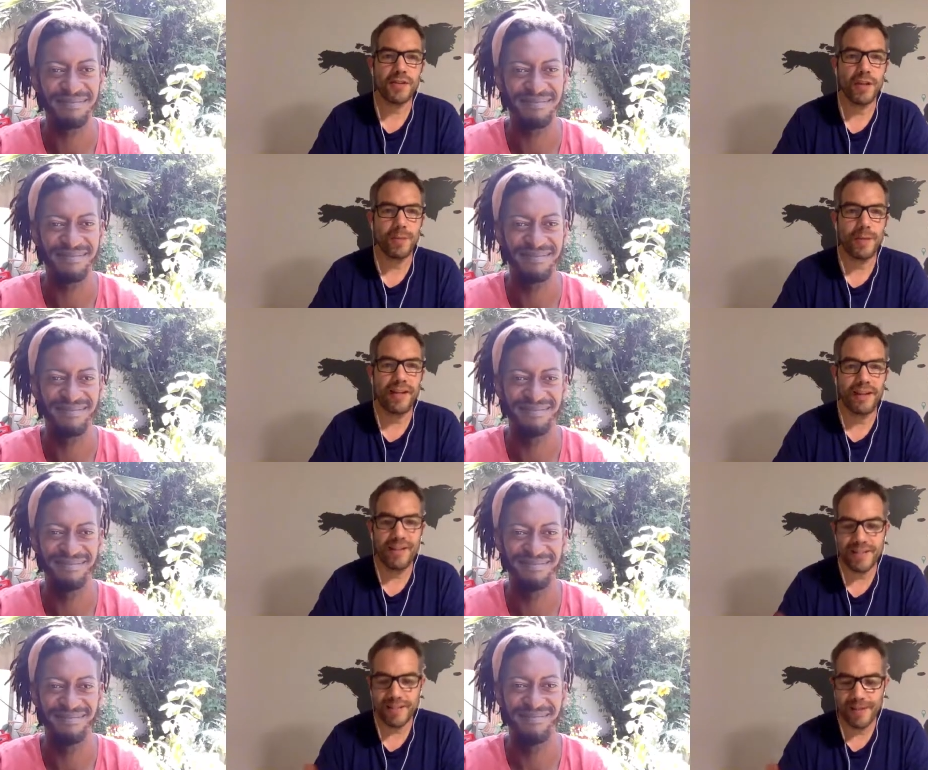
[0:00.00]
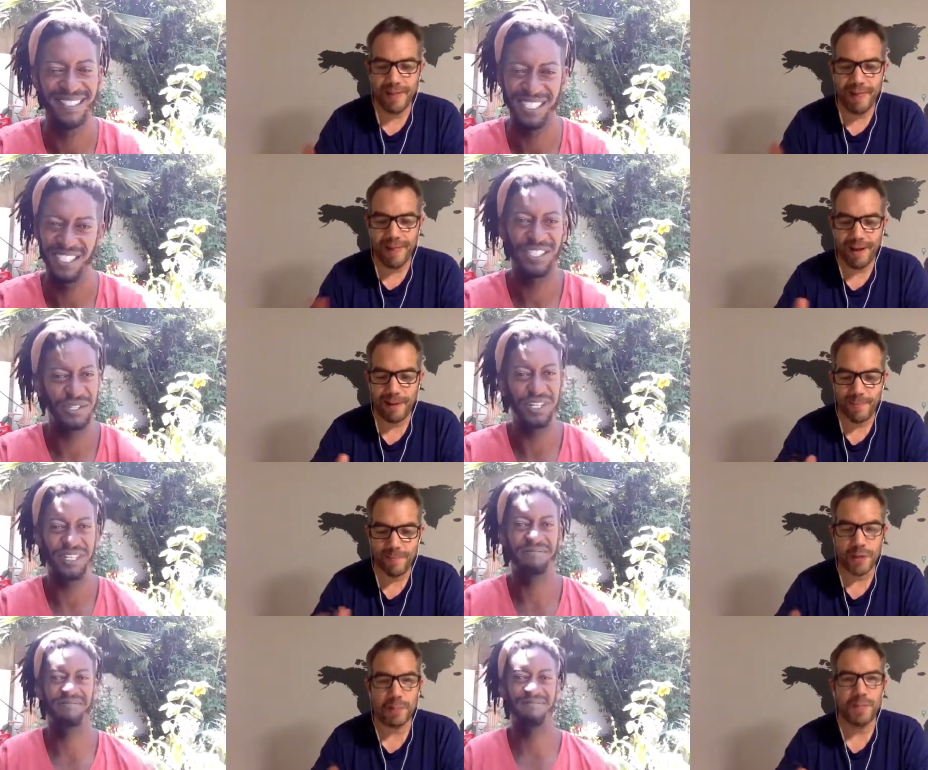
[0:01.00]
Speaker 1: at the beginning of these um, sure.
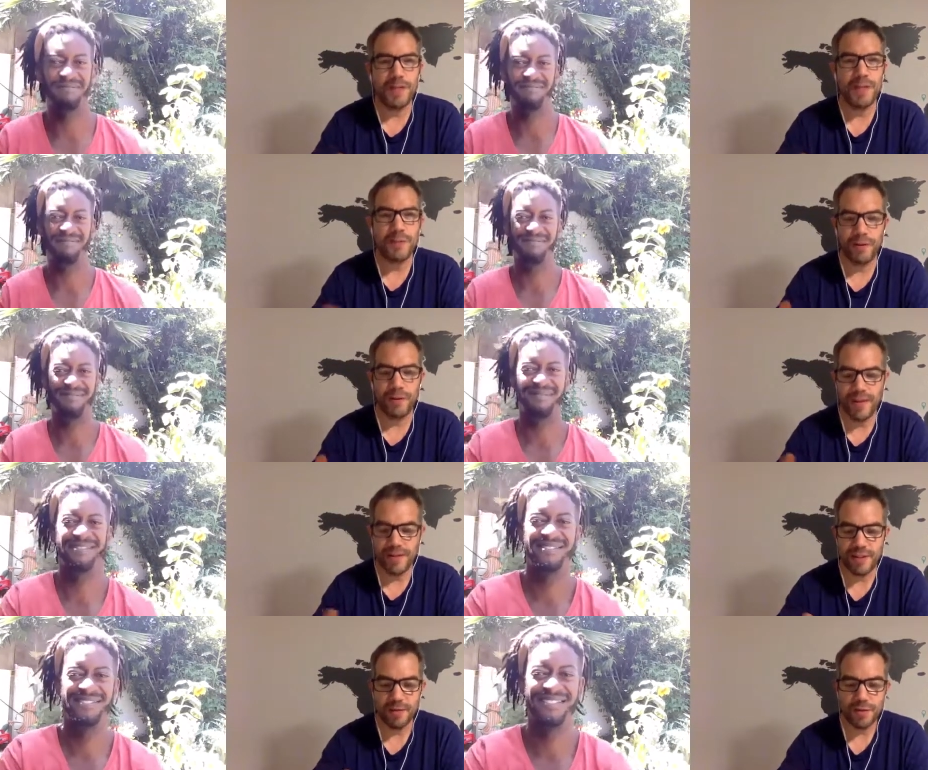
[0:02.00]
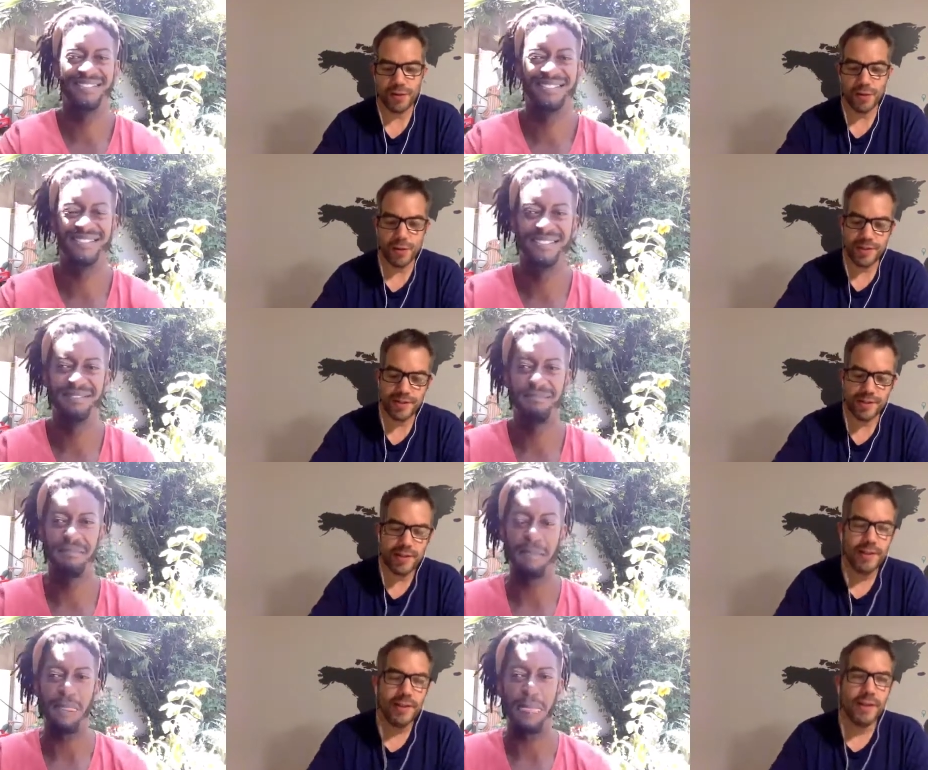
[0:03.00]
these podcasts. And the first one is,
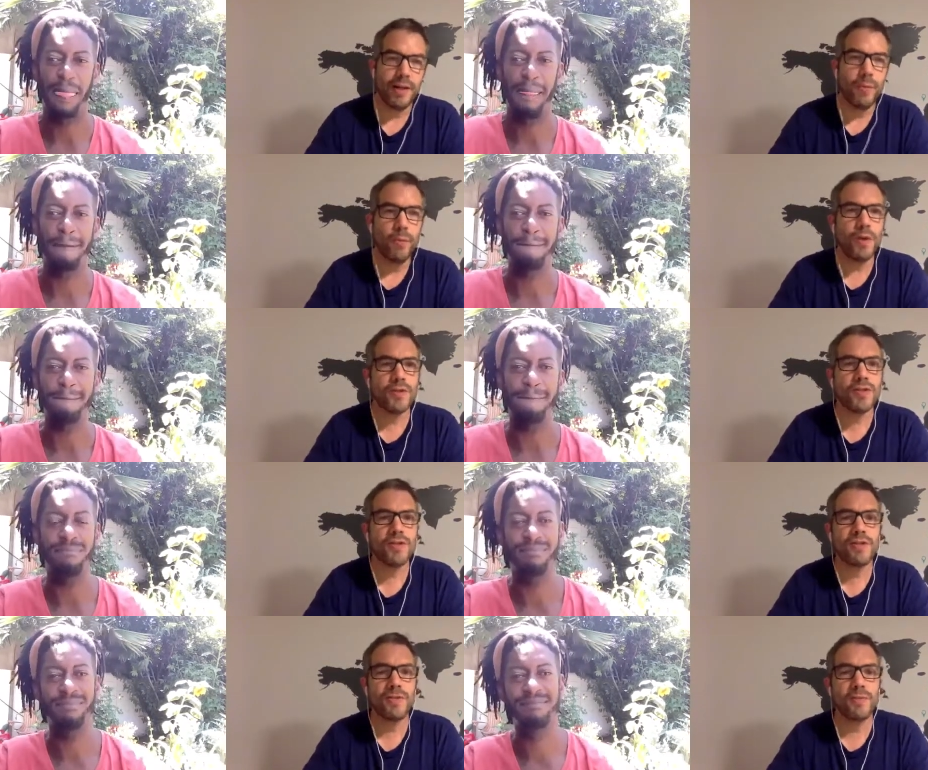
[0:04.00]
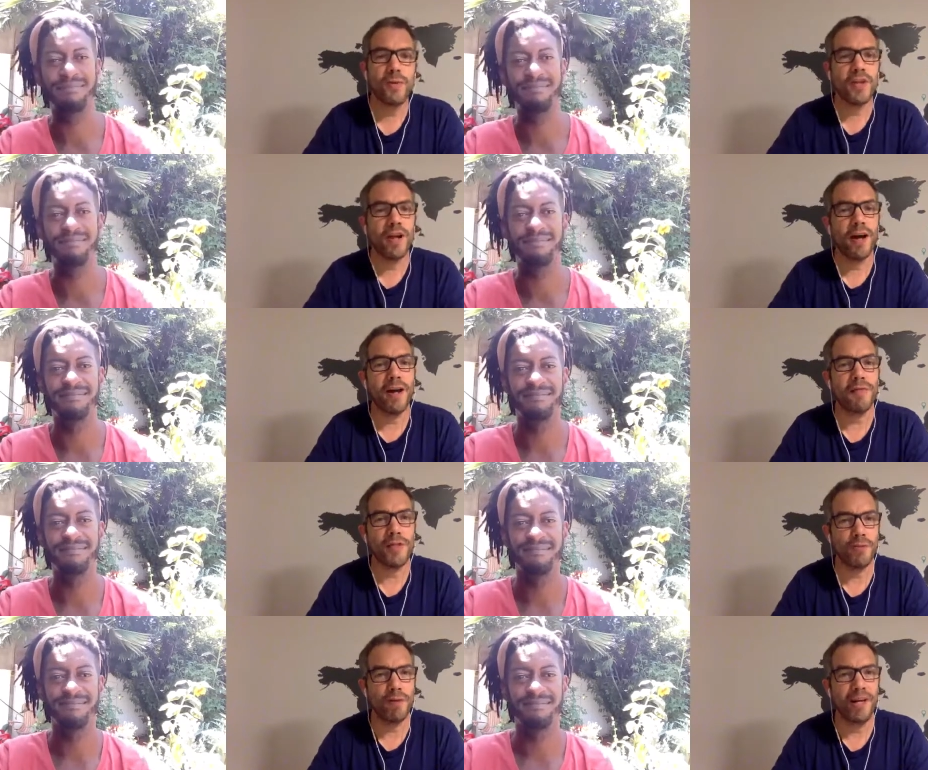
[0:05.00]
you know, what's what's alive in you
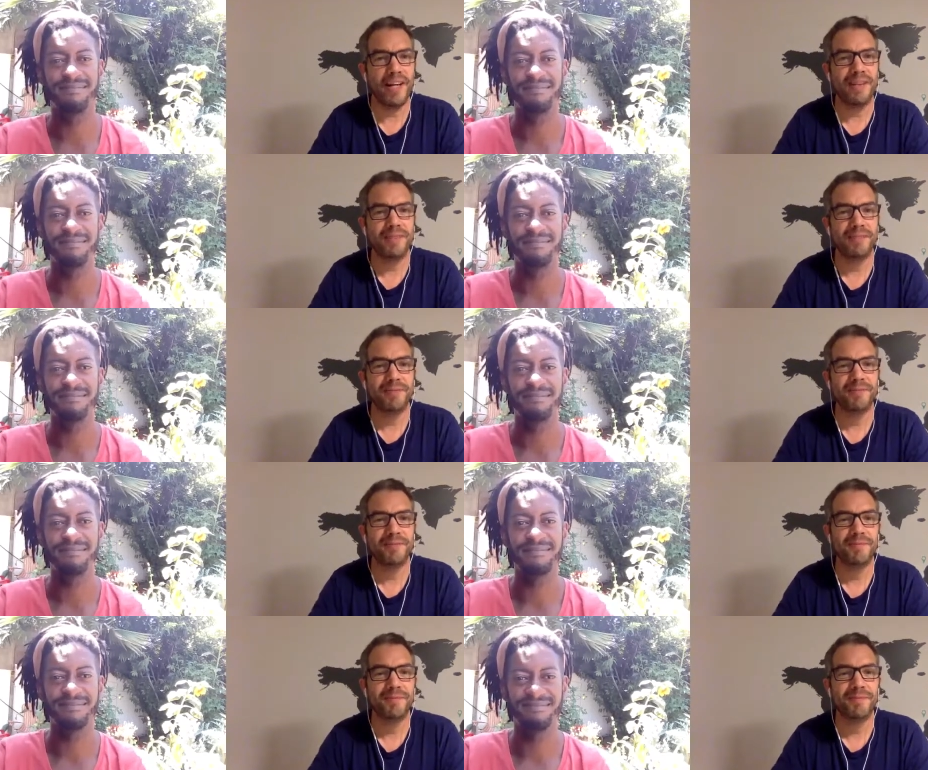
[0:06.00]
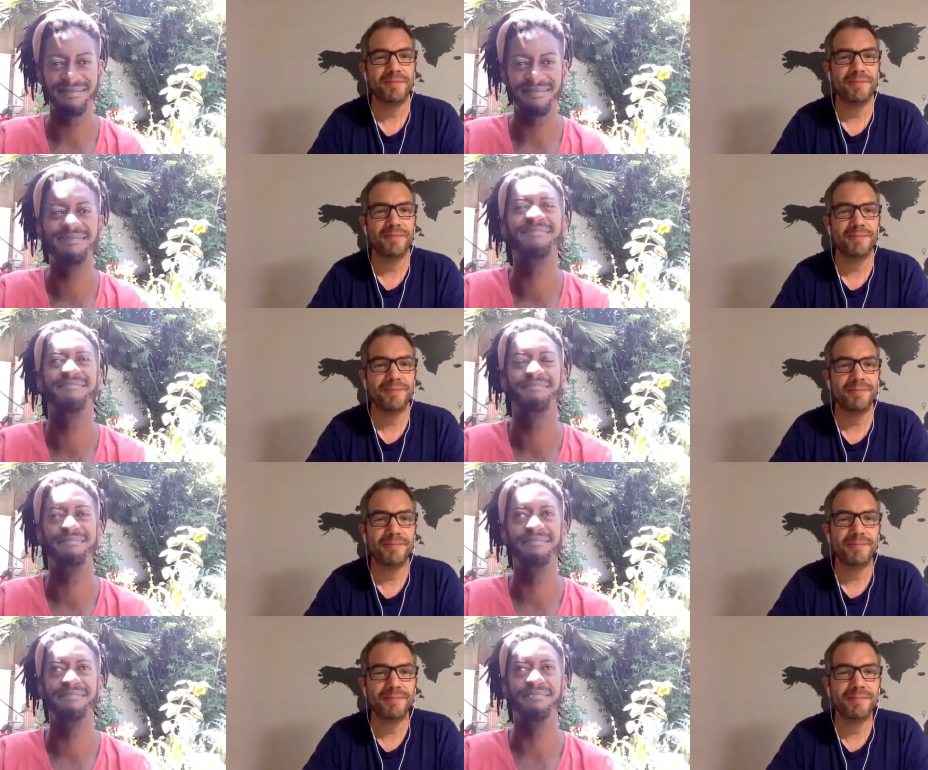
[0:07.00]
right
Speaker 2: now?
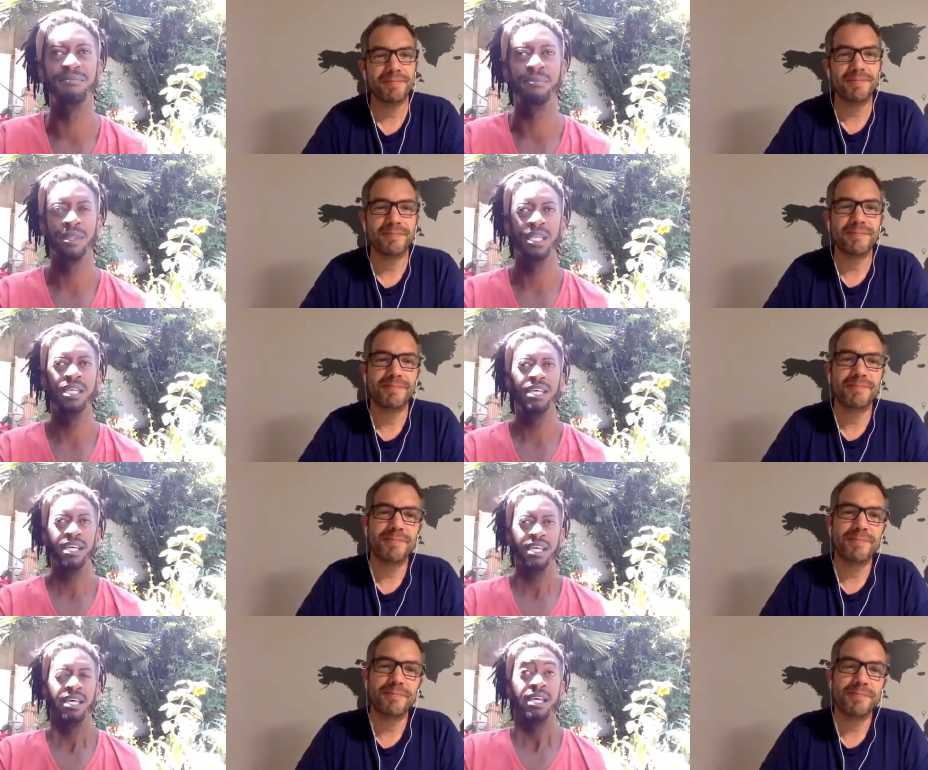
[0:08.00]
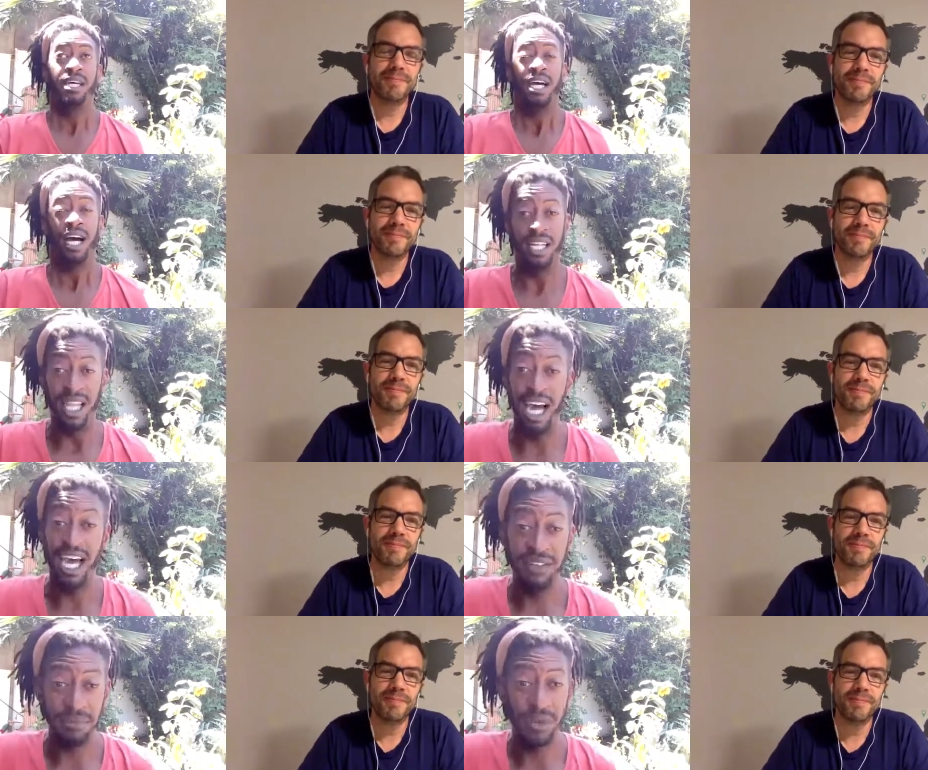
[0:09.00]
Hmm. Alive
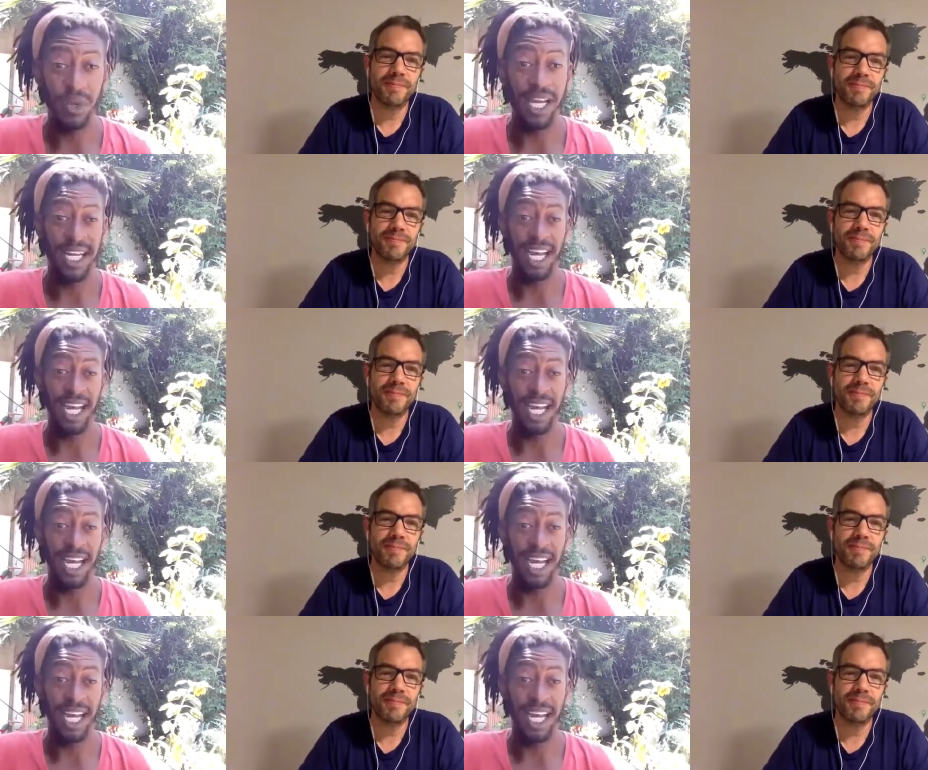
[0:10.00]
in me right